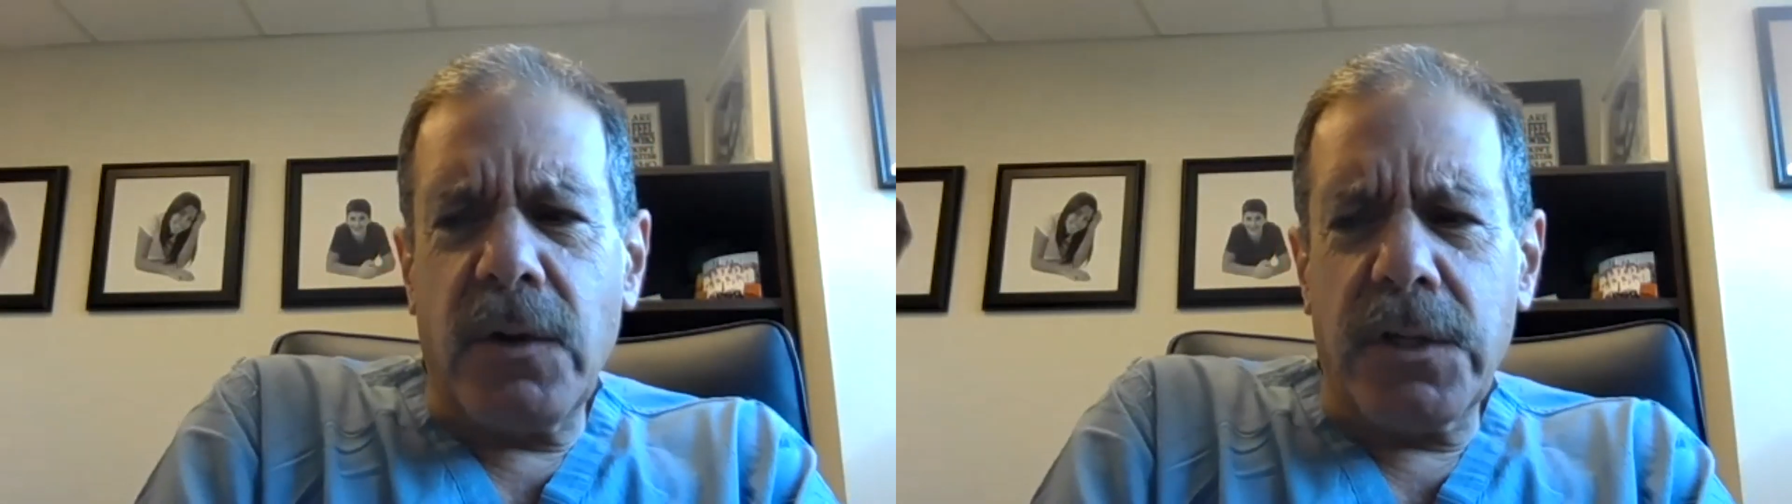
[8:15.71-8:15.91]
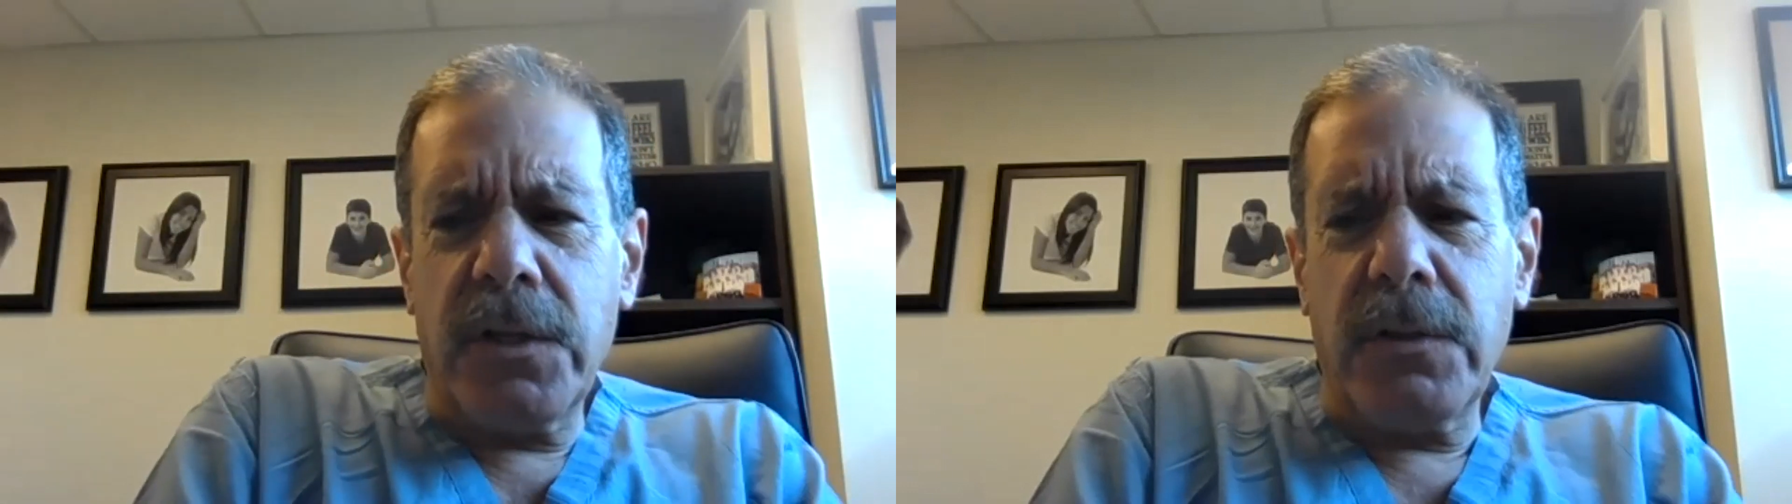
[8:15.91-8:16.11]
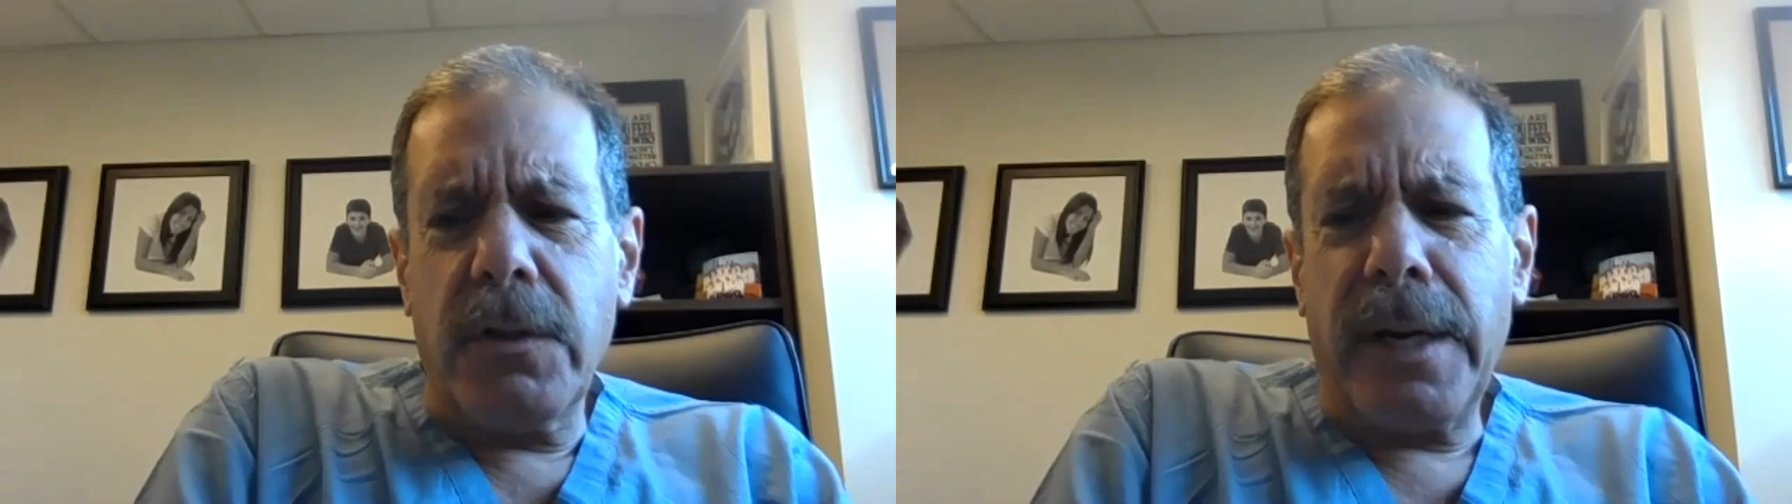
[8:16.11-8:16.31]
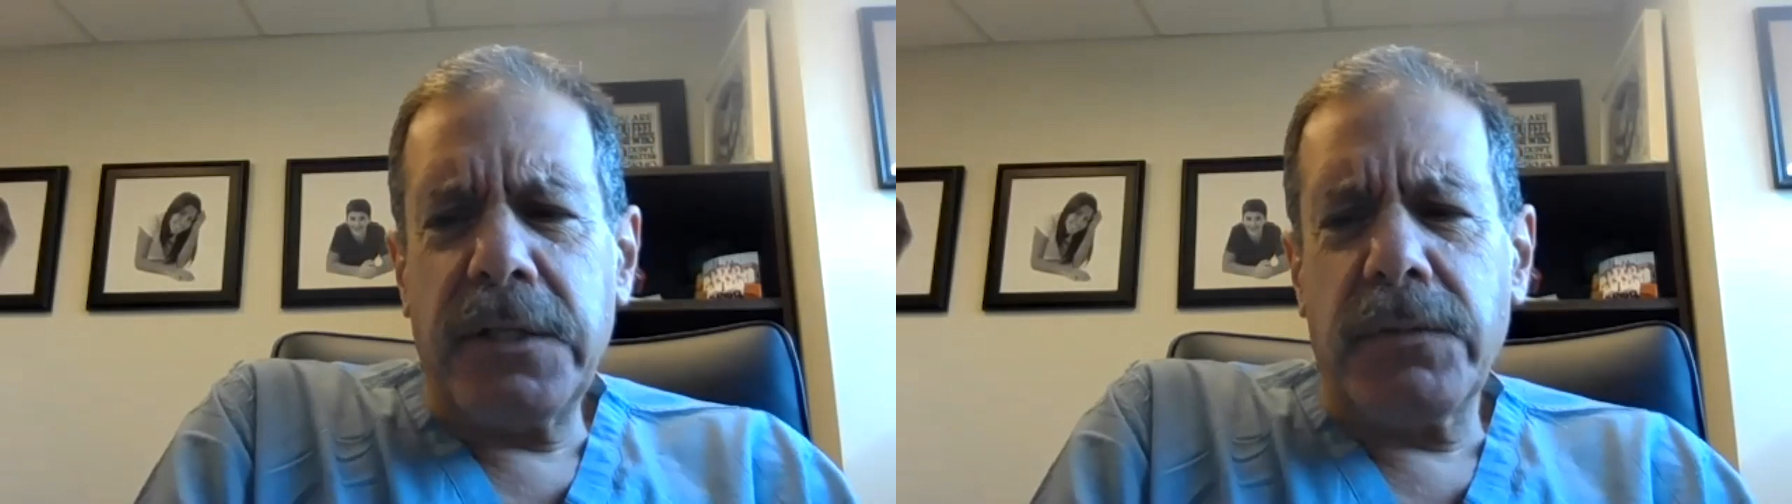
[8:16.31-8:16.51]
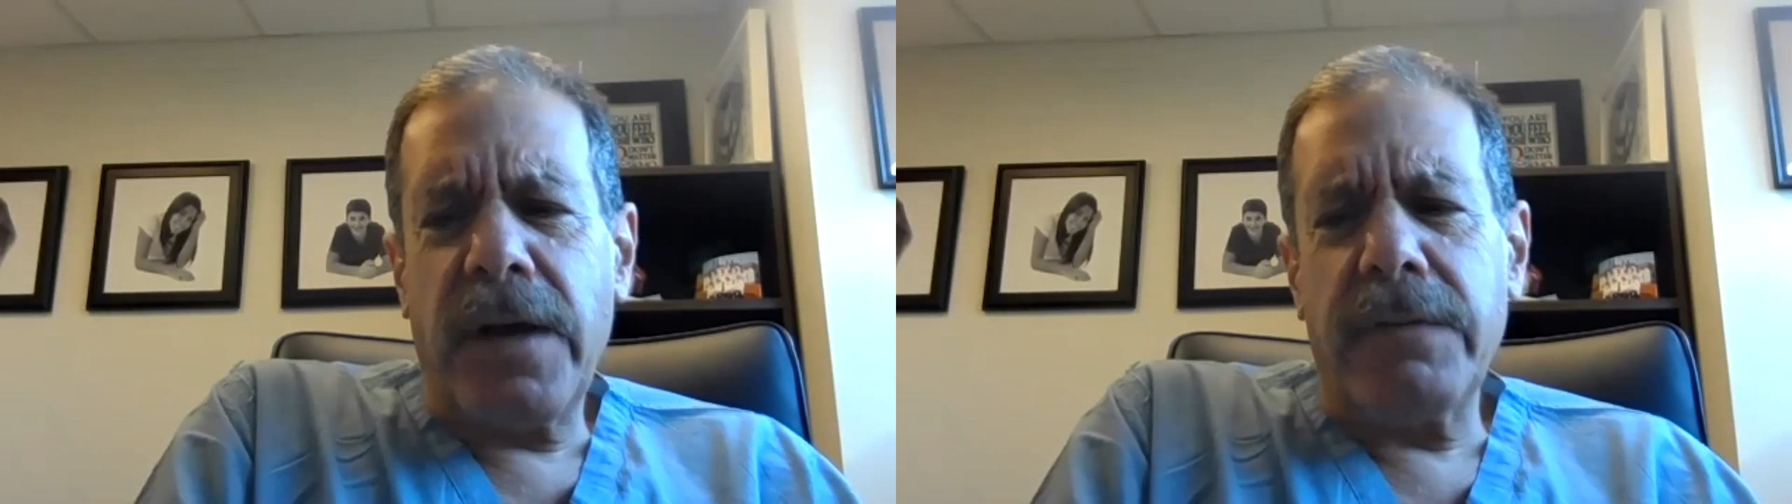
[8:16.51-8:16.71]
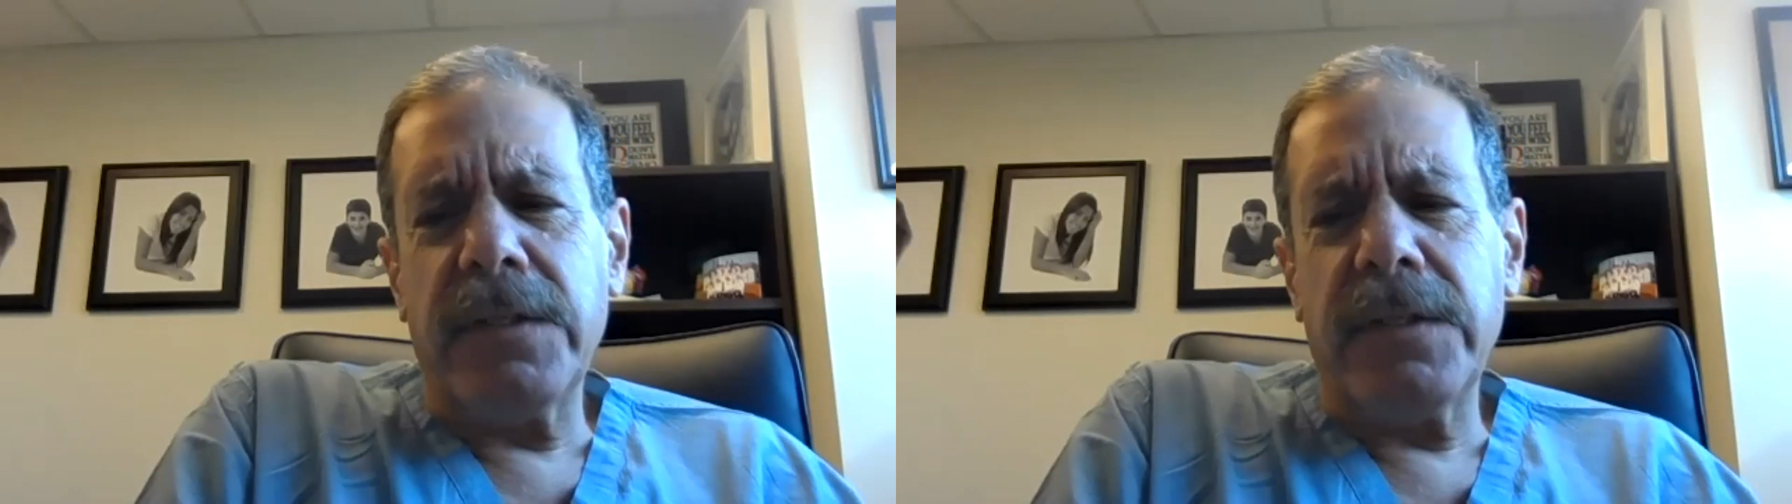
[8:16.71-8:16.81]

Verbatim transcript: Also, the mitral valve